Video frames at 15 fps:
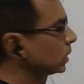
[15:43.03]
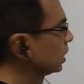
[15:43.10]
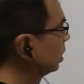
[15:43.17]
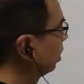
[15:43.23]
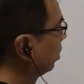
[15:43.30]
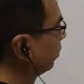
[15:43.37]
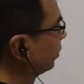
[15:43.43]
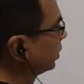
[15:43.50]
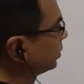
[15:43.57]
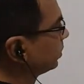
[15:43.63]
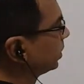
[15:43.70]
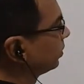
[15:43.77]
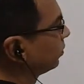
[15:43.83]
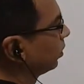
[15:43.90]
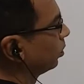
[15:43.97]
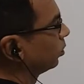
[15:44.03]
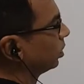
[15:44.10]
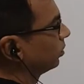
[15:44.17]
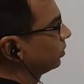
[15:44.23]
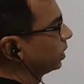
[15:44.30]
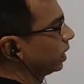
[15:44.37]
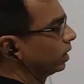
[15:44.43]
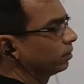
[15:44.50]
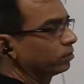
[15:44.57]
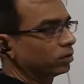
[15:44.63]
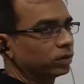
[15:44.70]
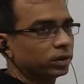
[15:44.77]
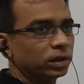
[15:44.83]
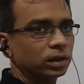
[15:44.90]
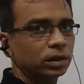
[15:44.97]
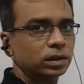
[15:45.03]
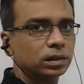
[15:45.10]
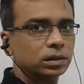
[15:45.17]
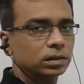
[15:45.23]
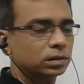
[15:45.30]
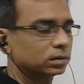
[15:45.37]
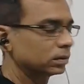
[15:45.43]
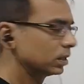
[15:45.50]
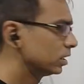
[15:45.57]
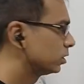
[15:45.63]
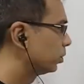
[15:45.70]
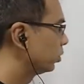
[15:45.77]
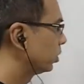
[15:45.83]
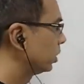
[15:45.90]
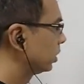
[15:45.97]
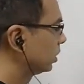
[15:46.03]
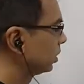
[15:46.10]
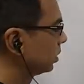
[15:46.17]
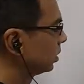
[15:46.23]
Now average speed formula we have already. Let's put it.